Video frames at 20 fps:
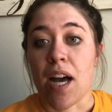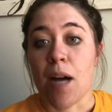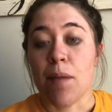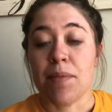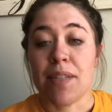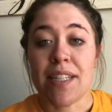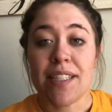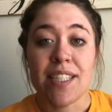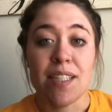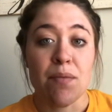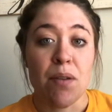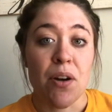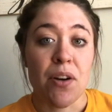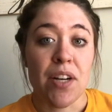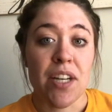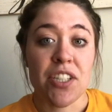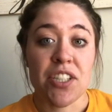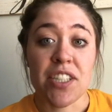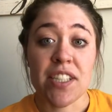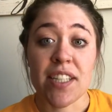
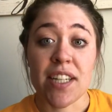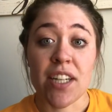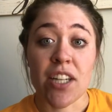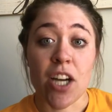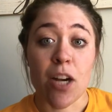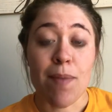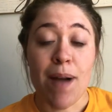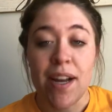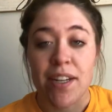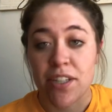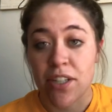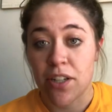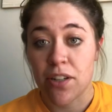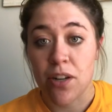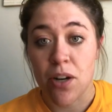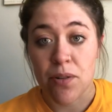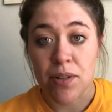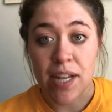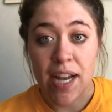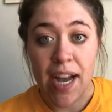Desdemona, she's going to go back to
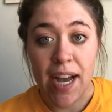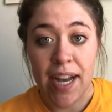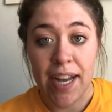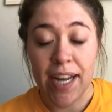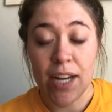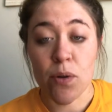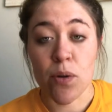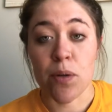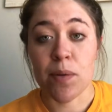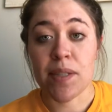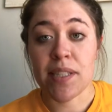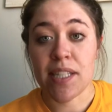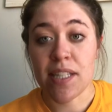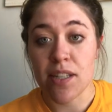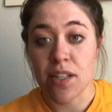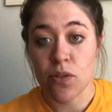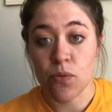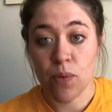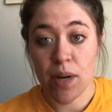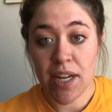her own kind, where we see
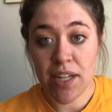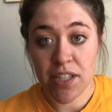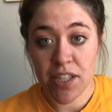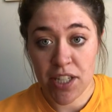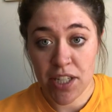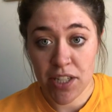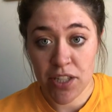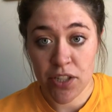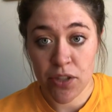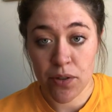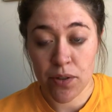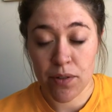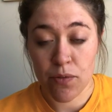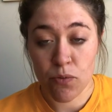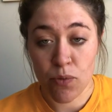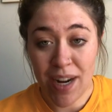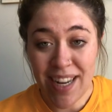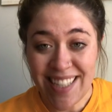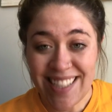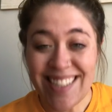this
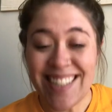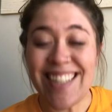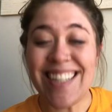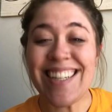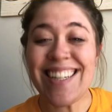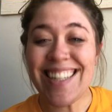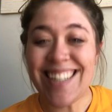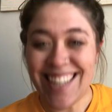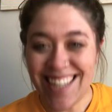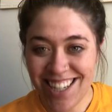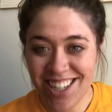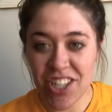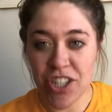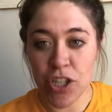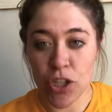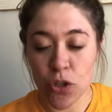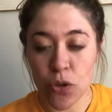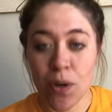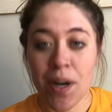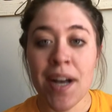race
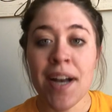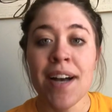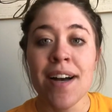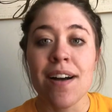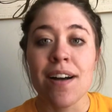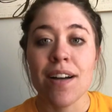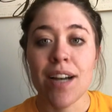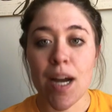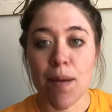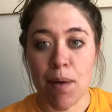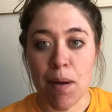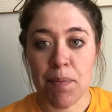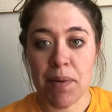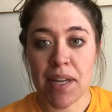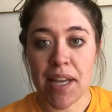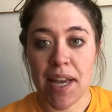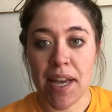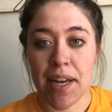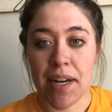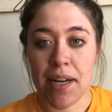issue come up
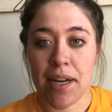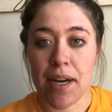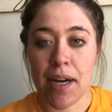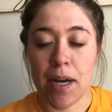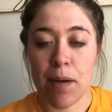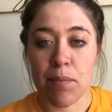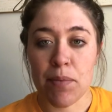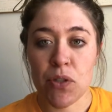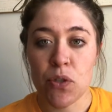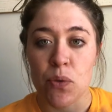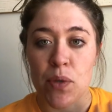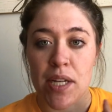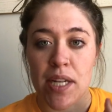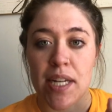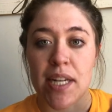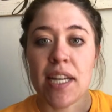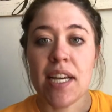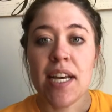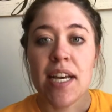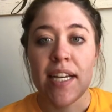again
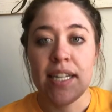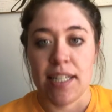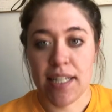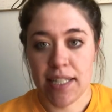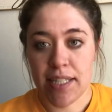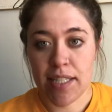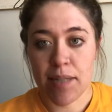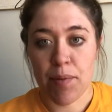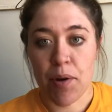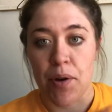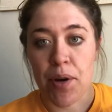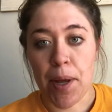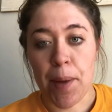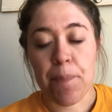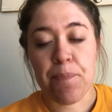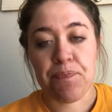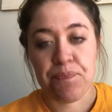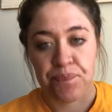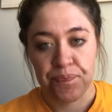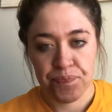between
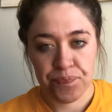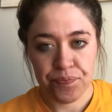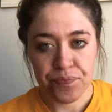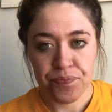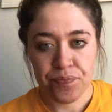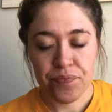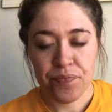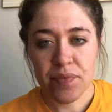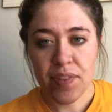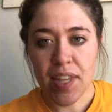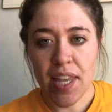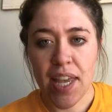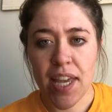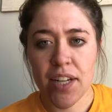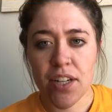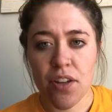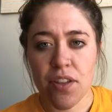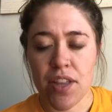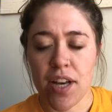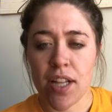Desdemona
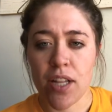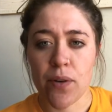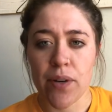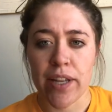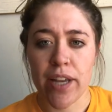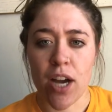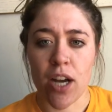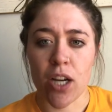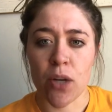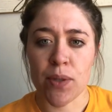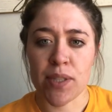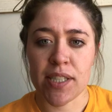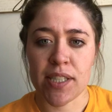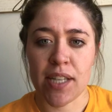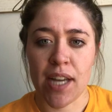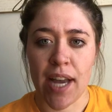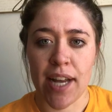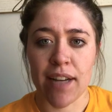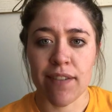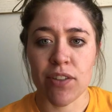and Othello, and Iago is
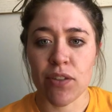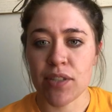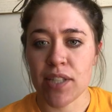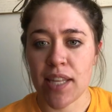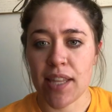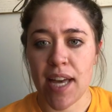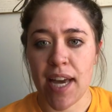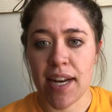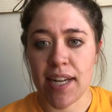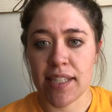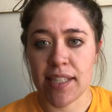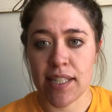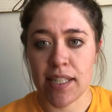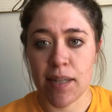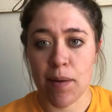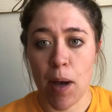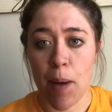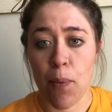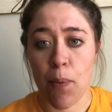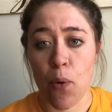kind of using that as
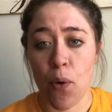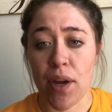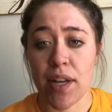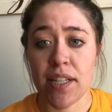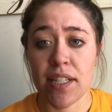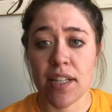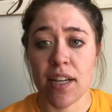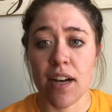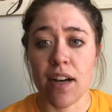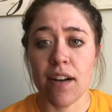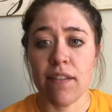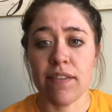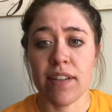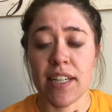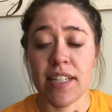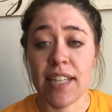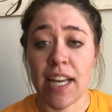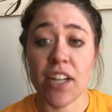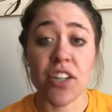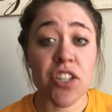a point of
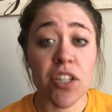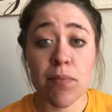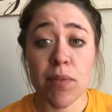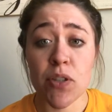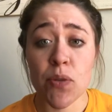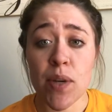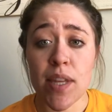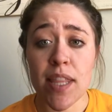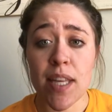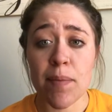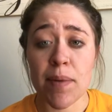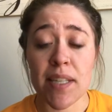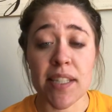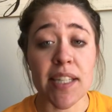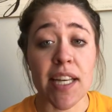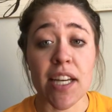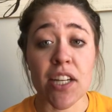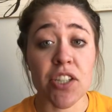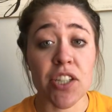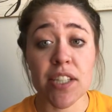contention between them. He's
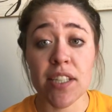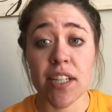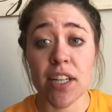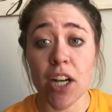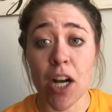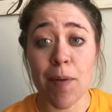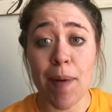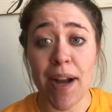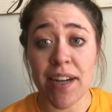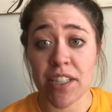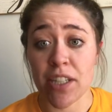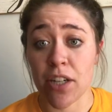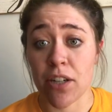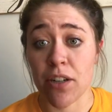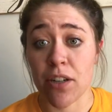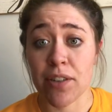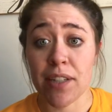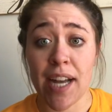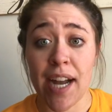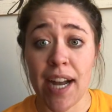saying she's going to go back to her
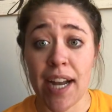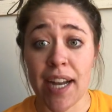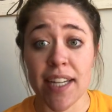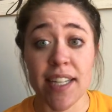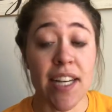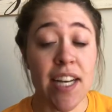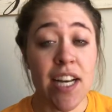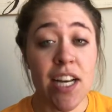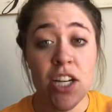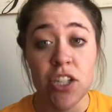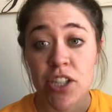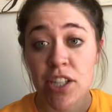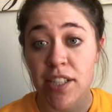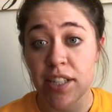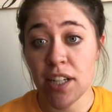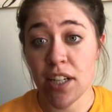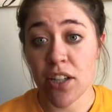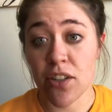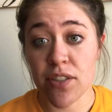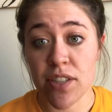own kind. She's
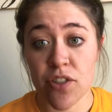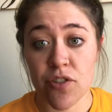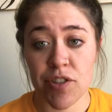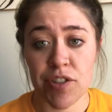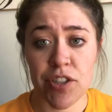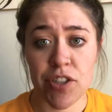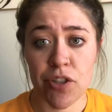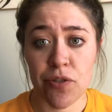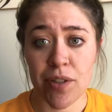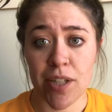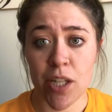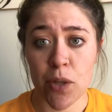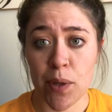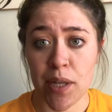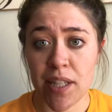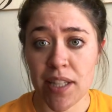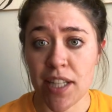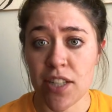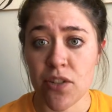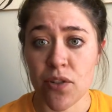going to lose interest in you really
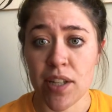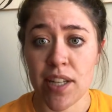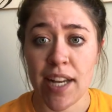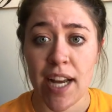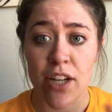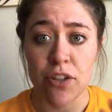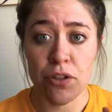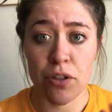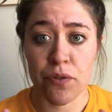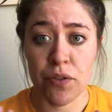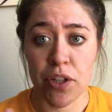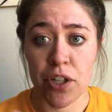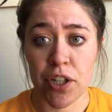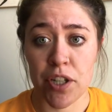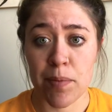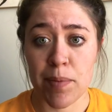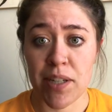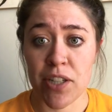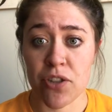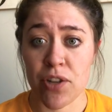quickly. It's only natural for her
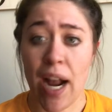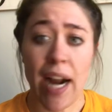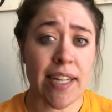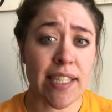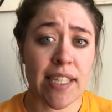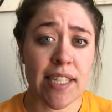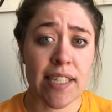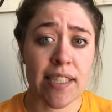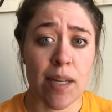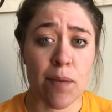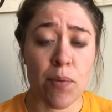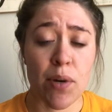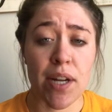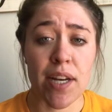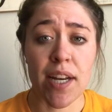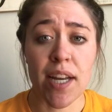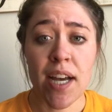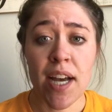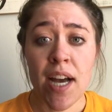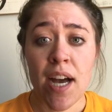to be attracted to
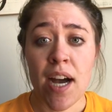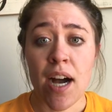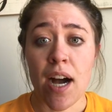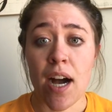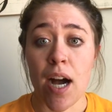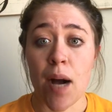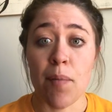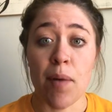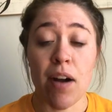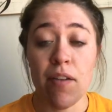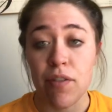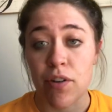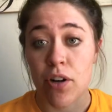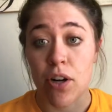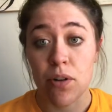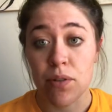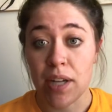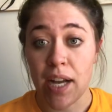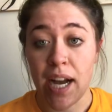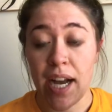someone of her
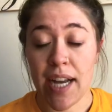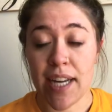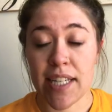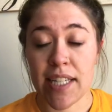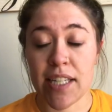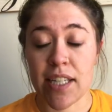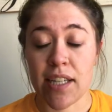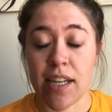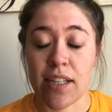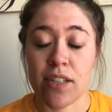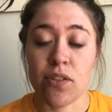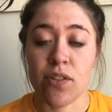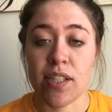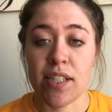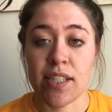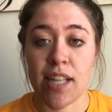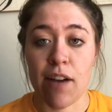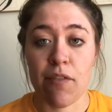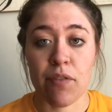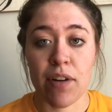own kind. He
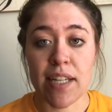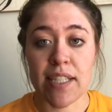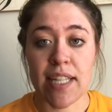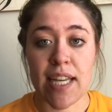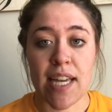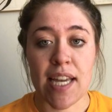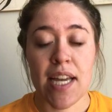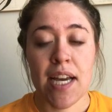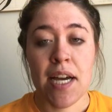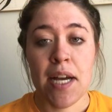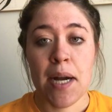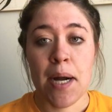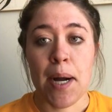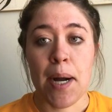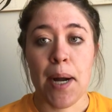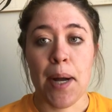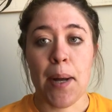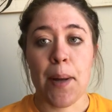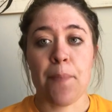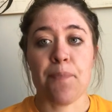uses that phrasing.
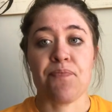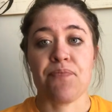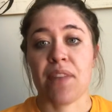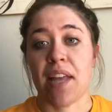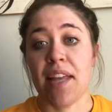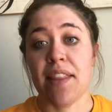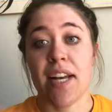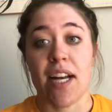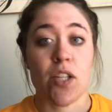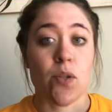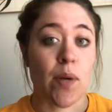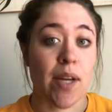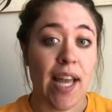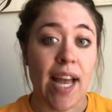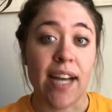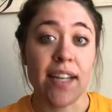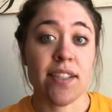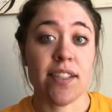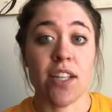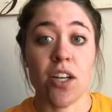And that's what
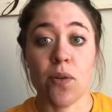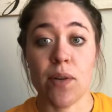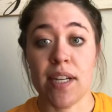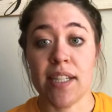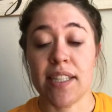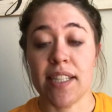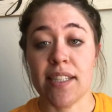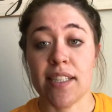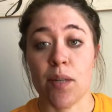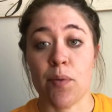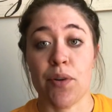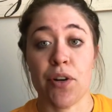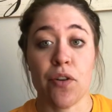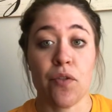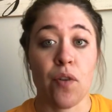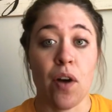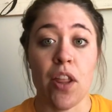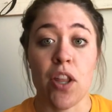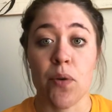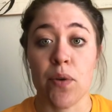Cassio is. He's someone her
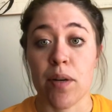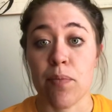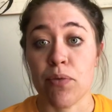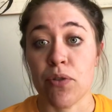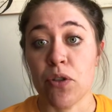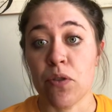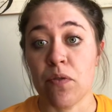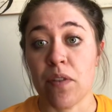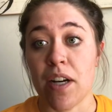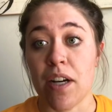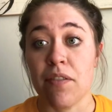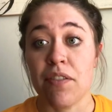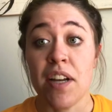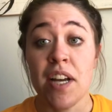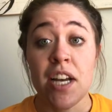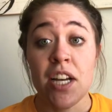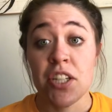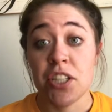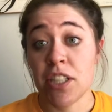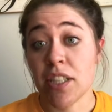father would approve of.
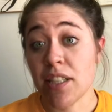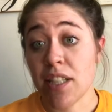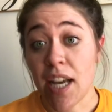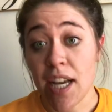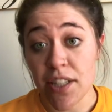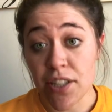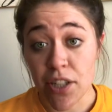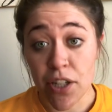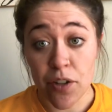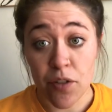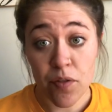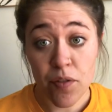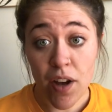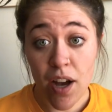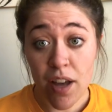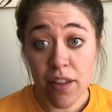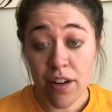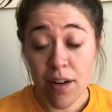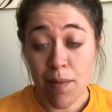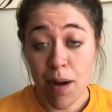She lied to her
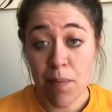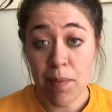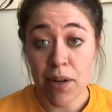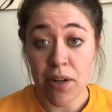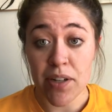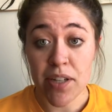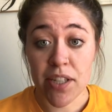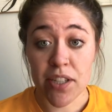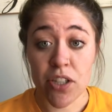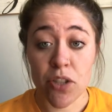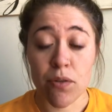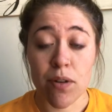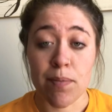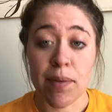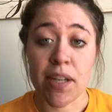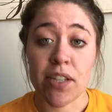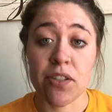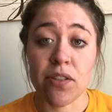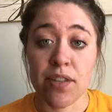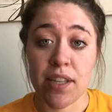father about marrying you. What
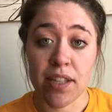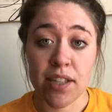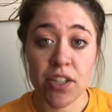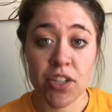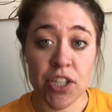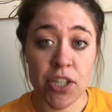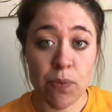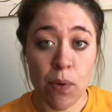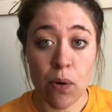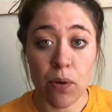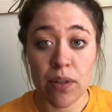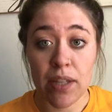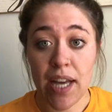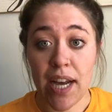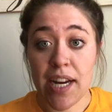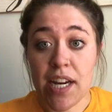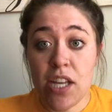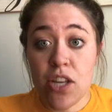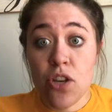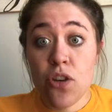makes you think that she won't
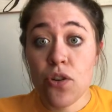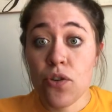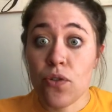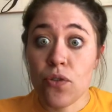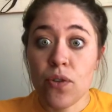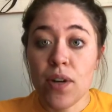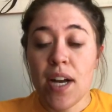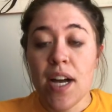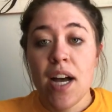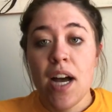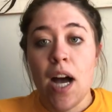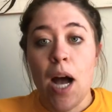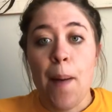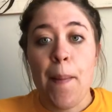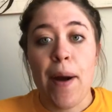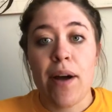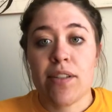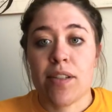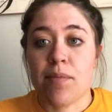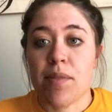lie to you
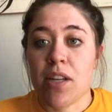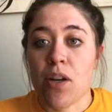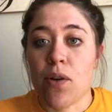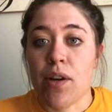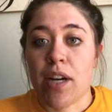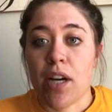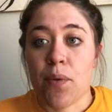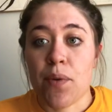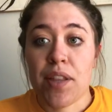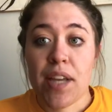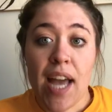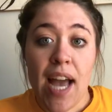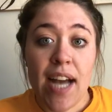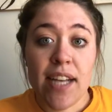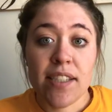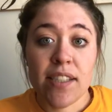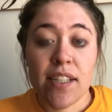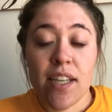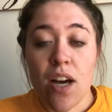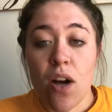about something going on with
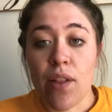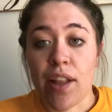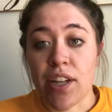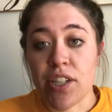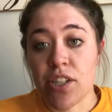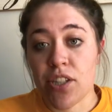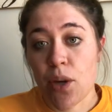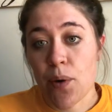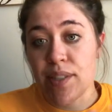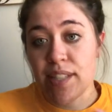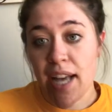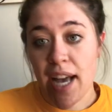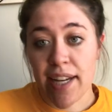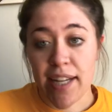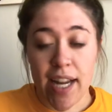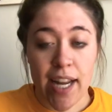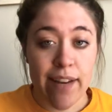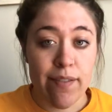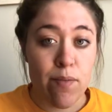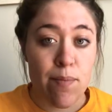Cassio? Like, she's always had
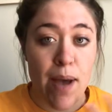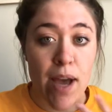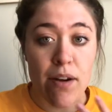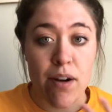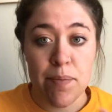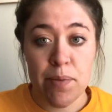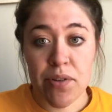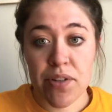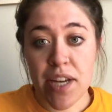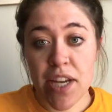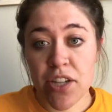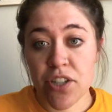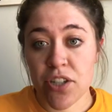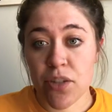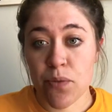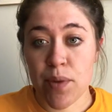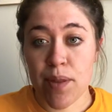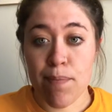kind of a bad reputation with